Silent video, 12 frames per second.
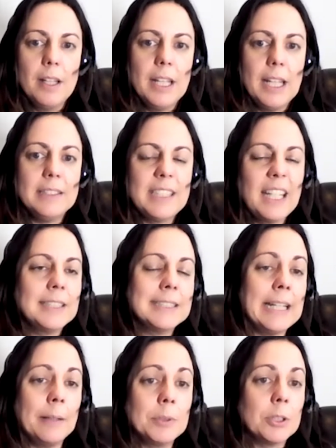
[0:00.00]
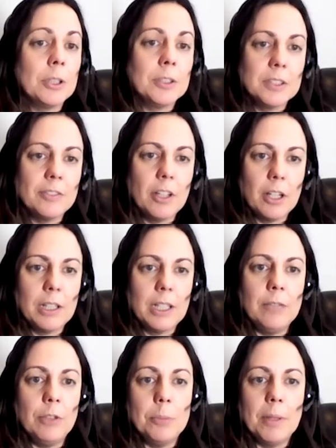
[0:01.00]
it takes snapshots of our
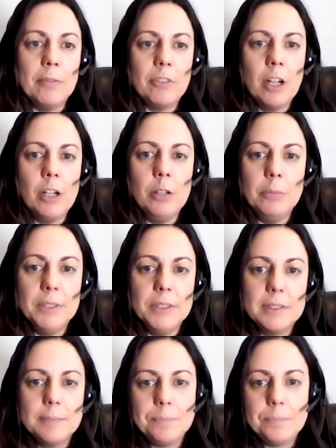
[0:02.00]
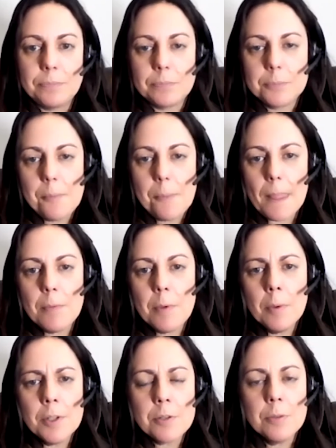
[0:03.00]
cleanroom environments. We
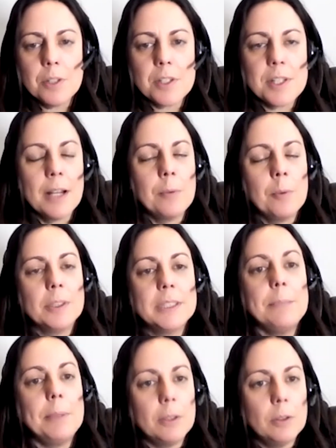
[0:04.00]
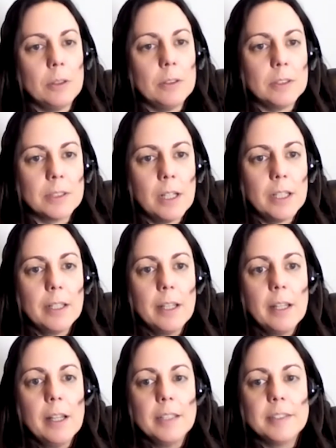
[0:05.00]
want to understand what typical looks like,
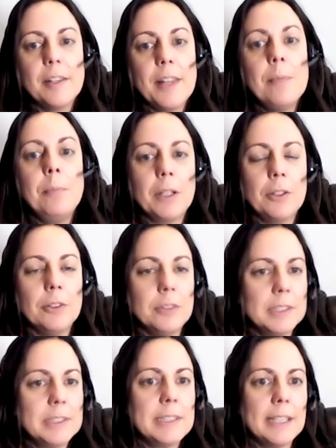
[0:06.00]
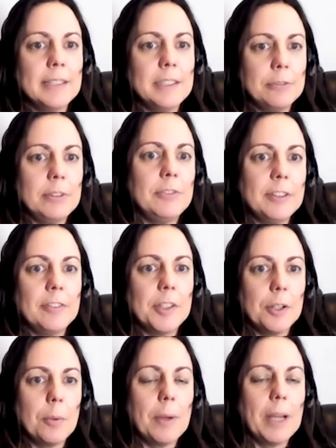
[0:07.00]
so then we can understand if we've
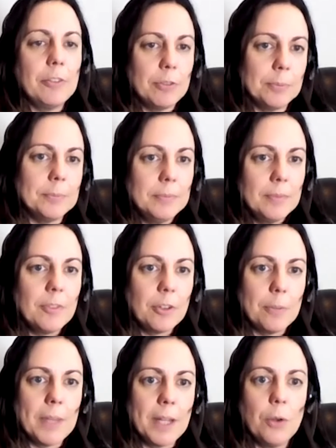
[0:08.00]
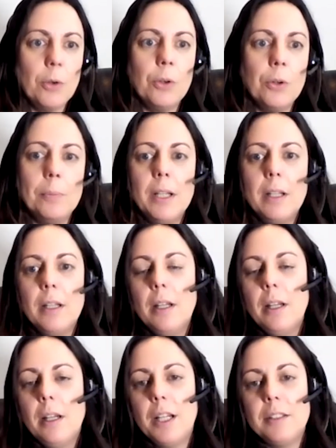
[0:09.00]
drifted away from that norm.
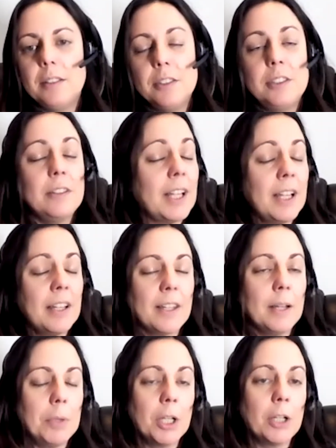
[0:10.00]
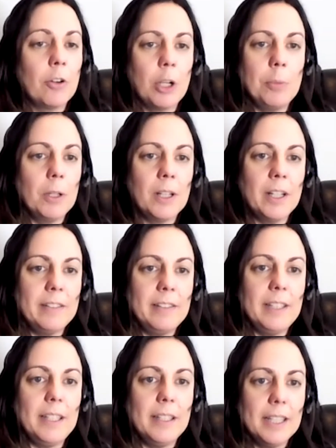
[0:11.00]
And to do that, that microbial
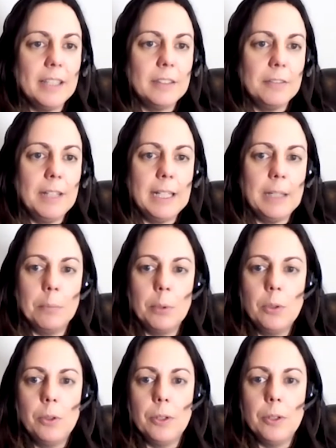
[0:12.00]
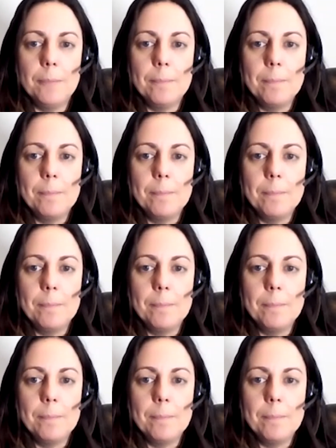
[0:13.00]
ID is really important.